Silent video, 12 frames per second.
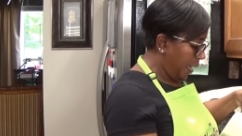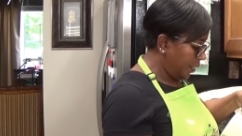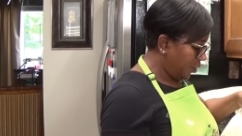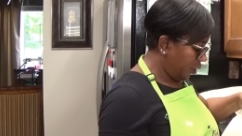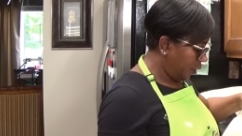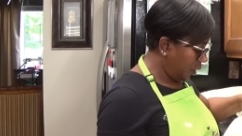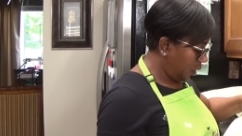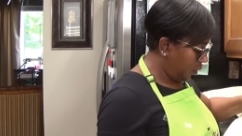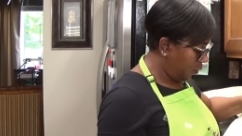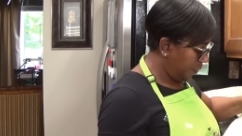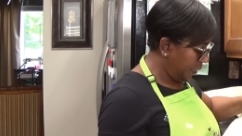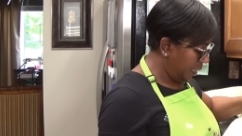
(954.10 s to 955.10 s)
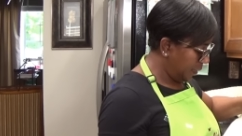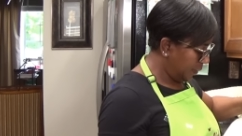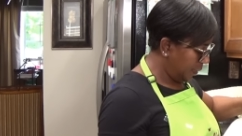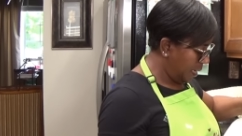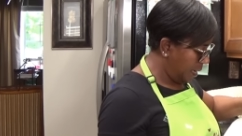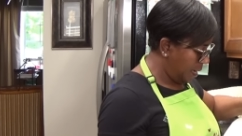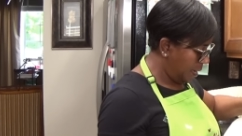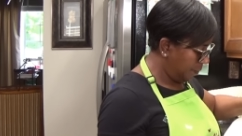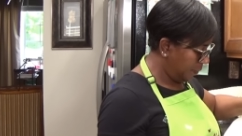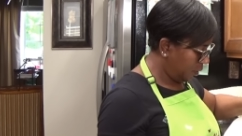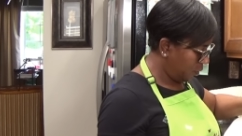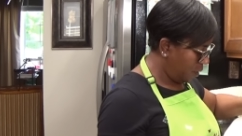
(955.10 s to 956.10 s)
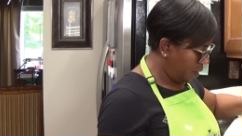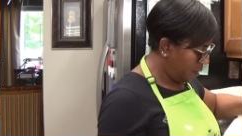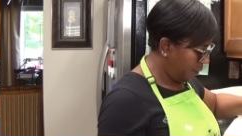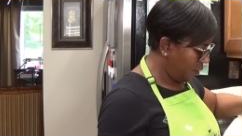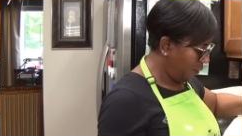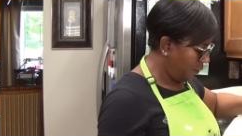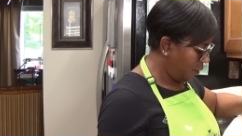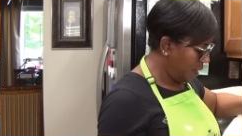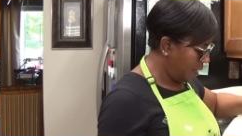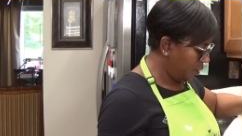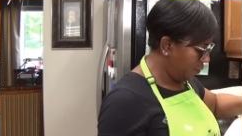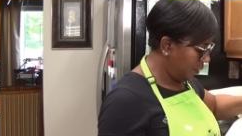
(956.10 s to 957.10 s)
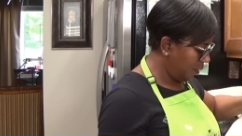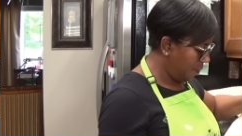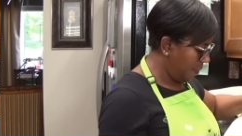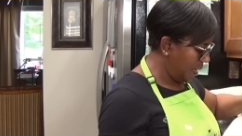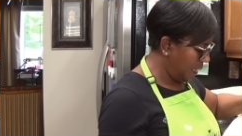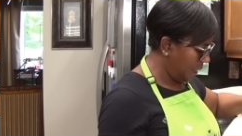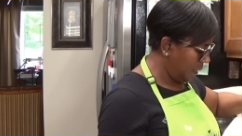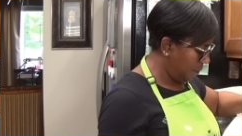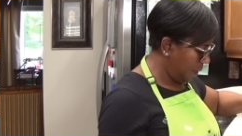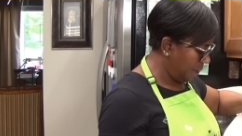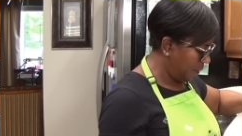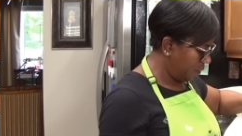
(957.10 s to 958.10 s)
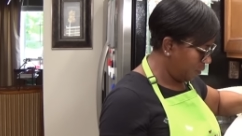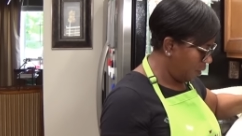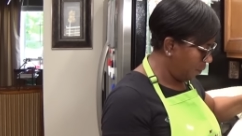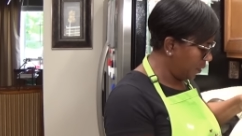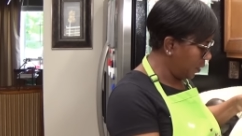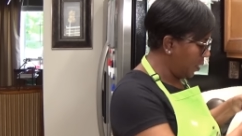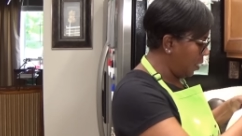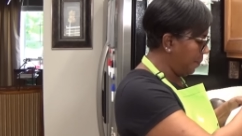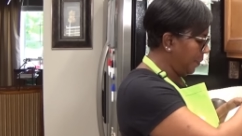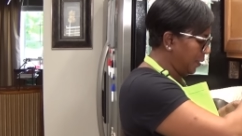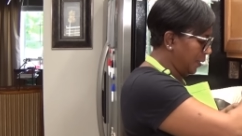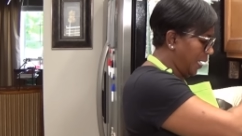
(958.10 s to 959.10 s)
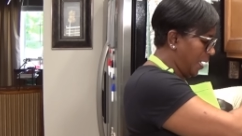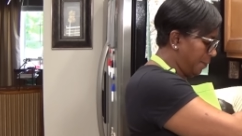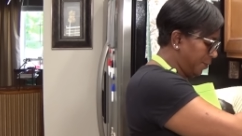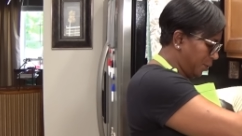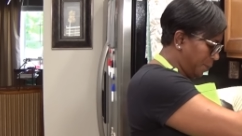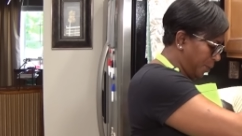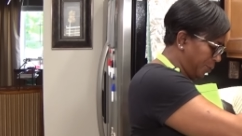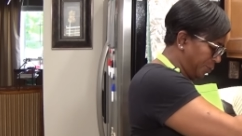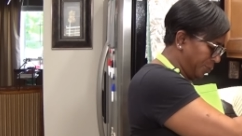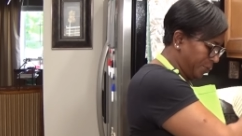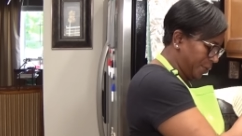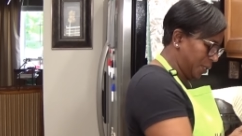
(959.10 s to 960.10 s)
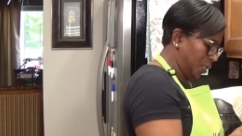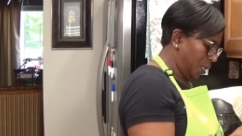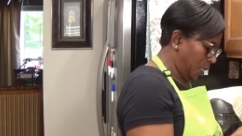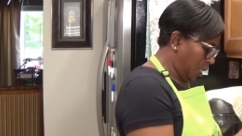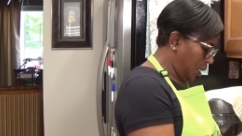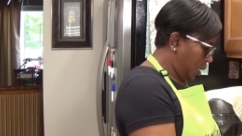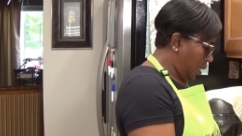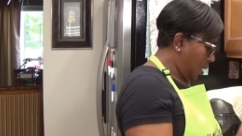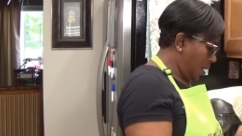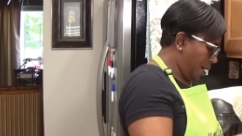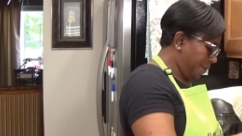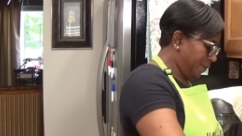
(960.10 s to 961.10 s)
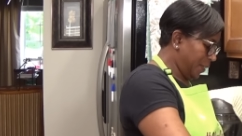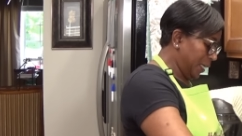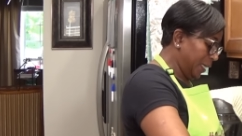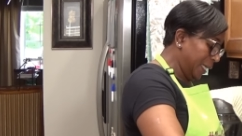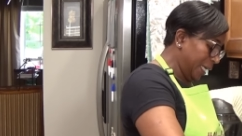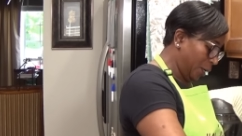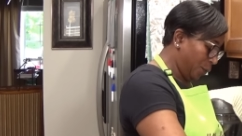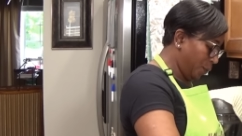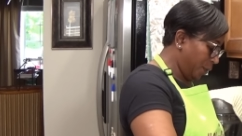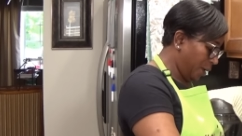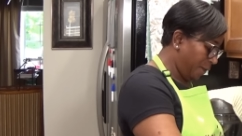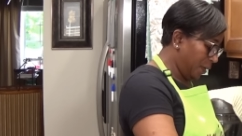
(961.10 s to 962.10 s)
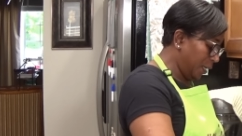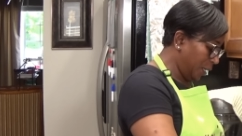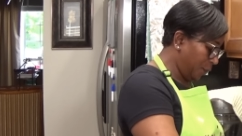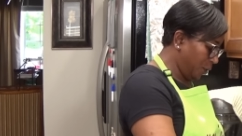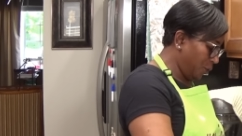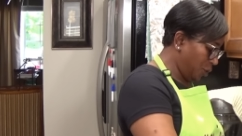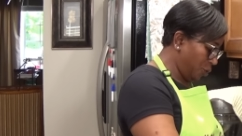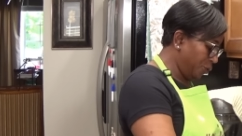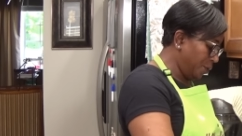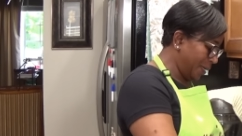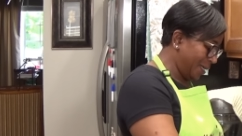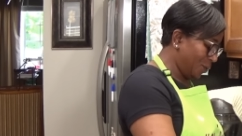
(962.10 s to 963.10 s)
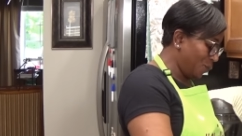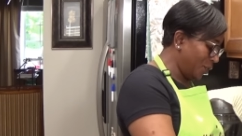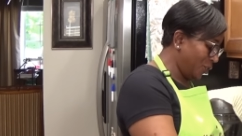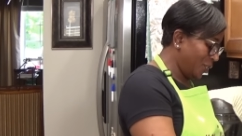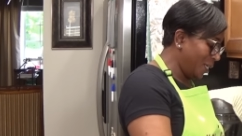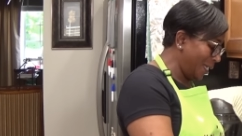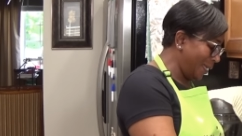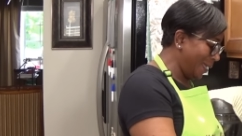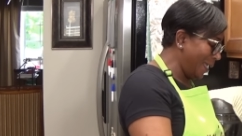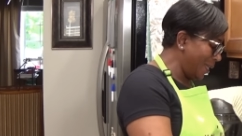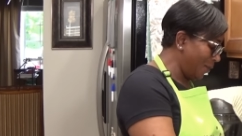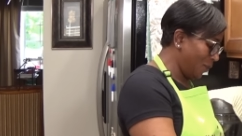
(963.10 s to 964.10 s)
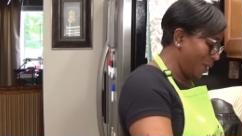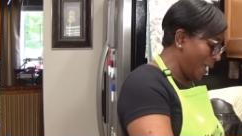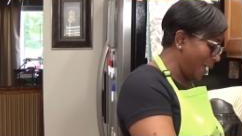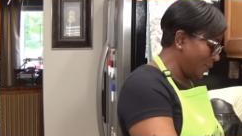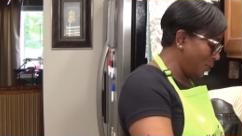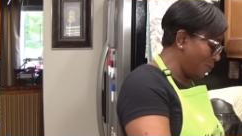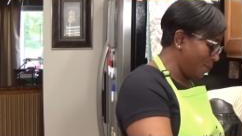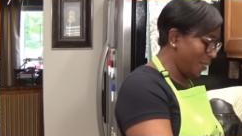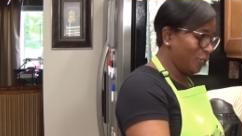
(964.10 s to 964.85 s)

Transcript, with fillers: Add just a little bit at a time. Start, you know, if you're not used to making it, maybe start with a couple of tablespoons of the liquid, whatever liquid you're using, because once you get it in, if you add too